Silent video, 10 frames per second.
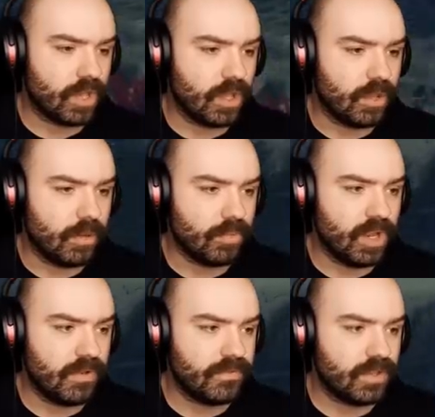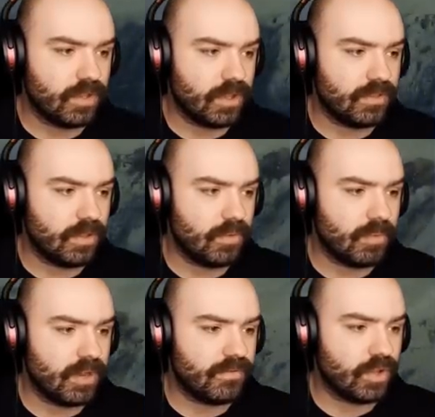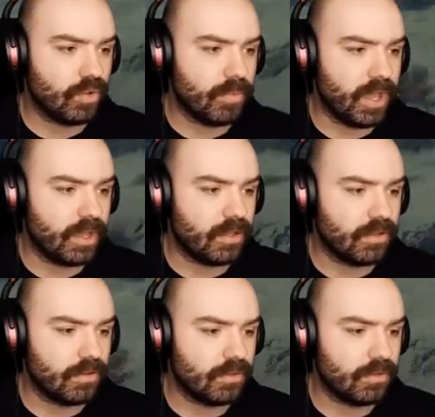Okay, I'm gonna have to. I think we might have to go back.